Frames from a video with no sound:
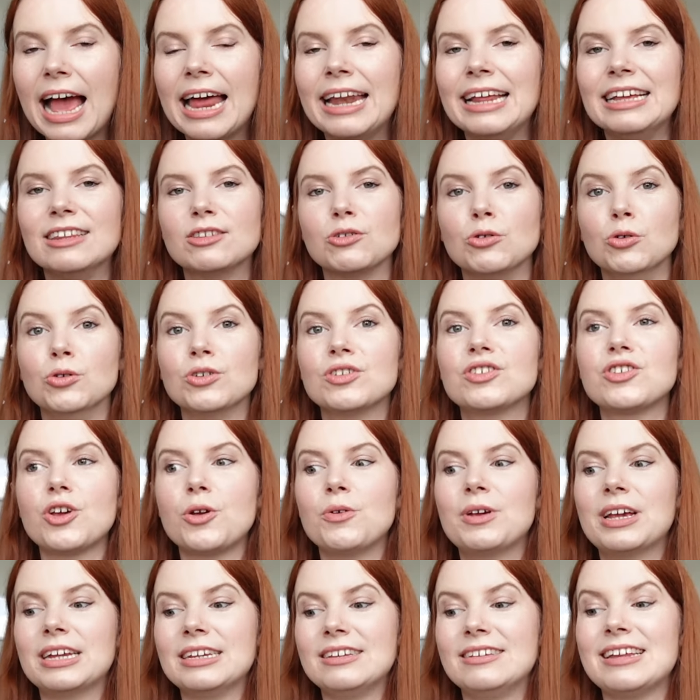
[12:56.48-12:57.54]
and it also
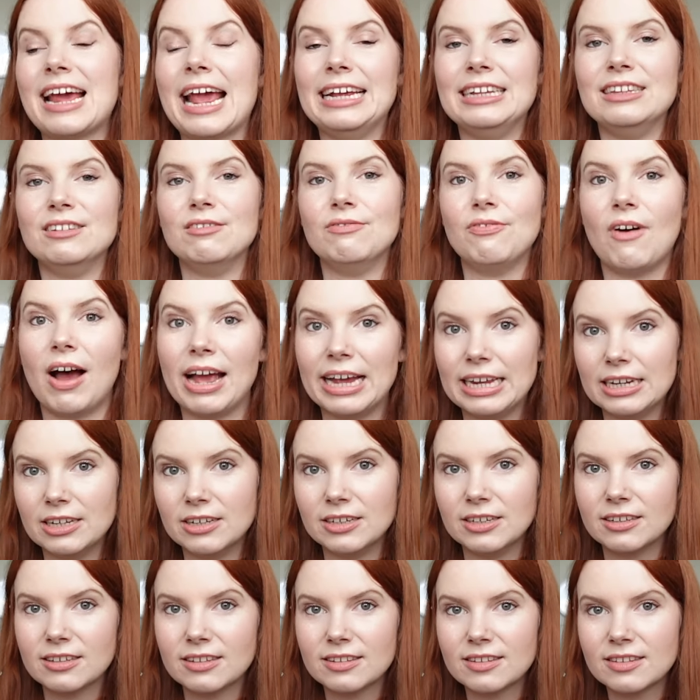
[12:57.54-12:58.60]
contains
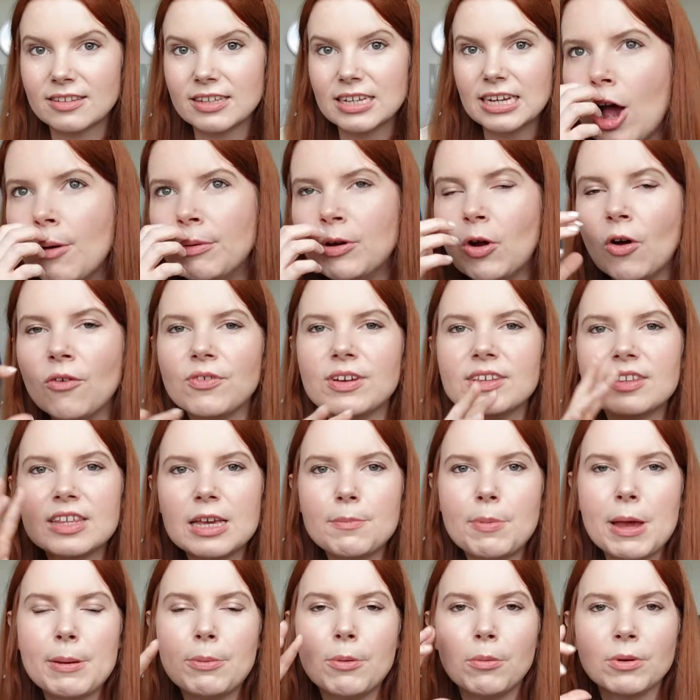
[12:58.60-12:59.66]
violence. I mean, obviously
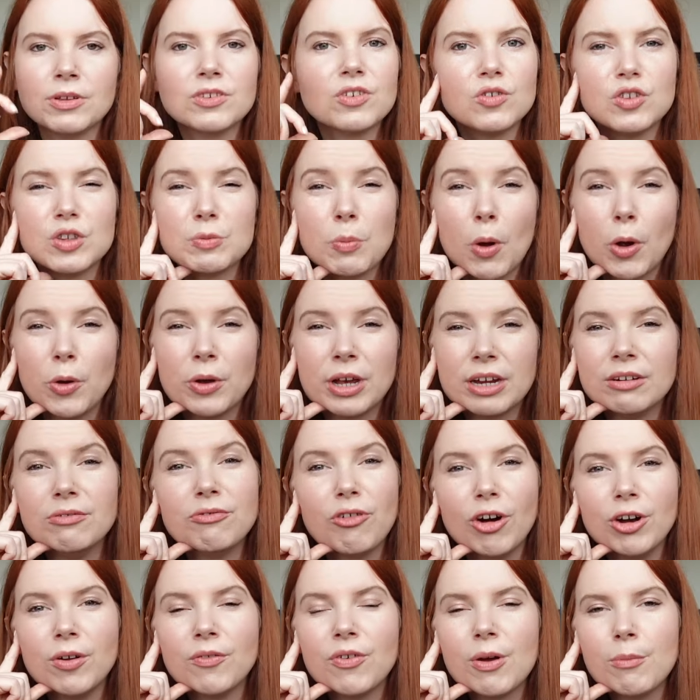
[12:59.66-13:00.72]
people must have spoken in
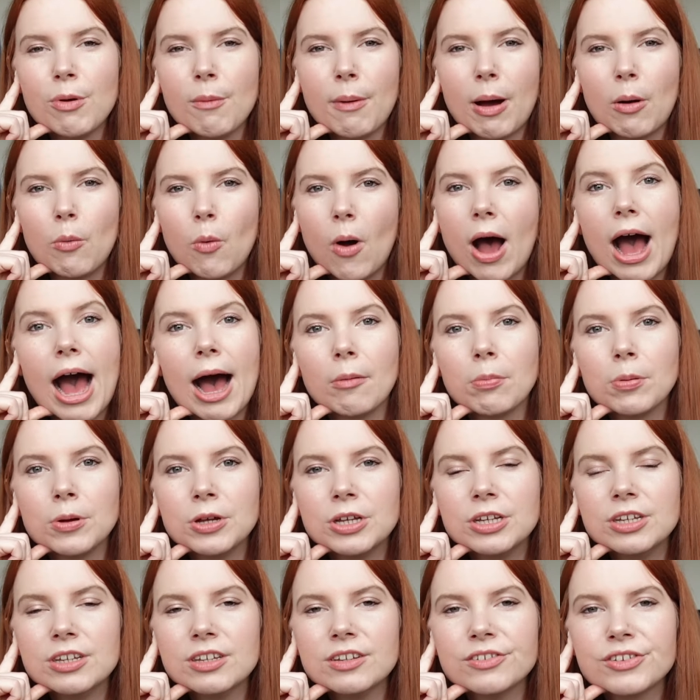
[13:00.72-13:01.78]
front of him about what
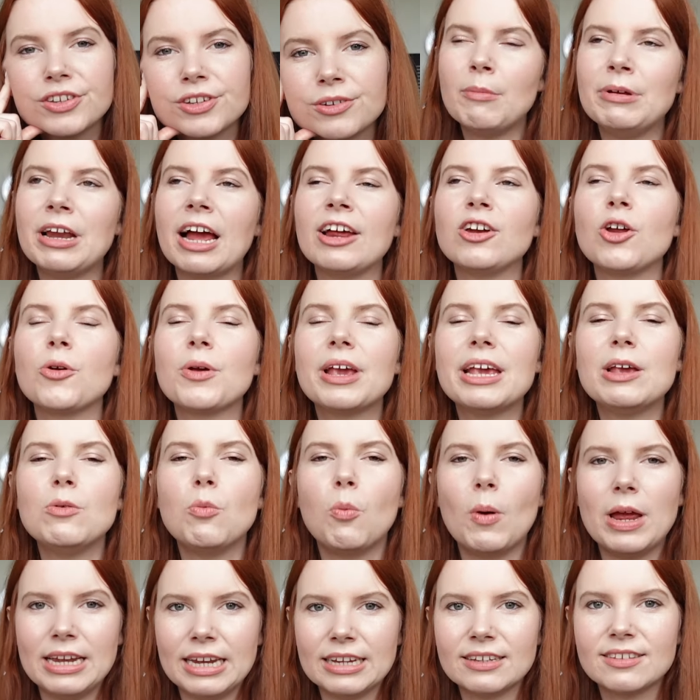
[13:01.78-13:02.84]
happened. I mean, I know he
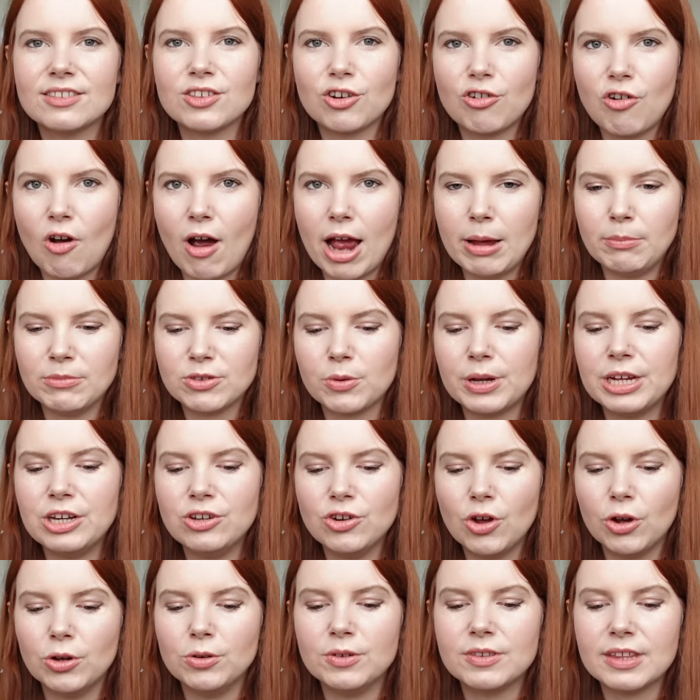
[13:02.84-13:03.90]
witnessed the crime, so he
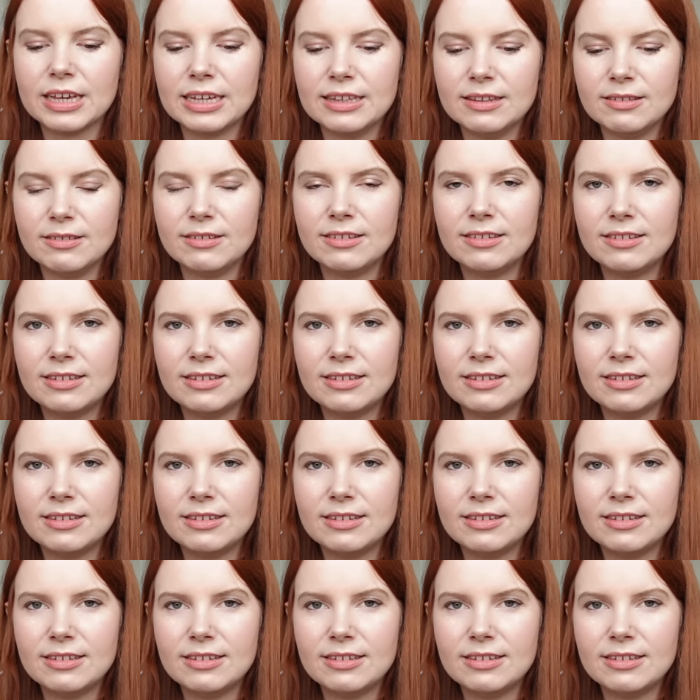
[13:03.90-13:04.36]
knows that his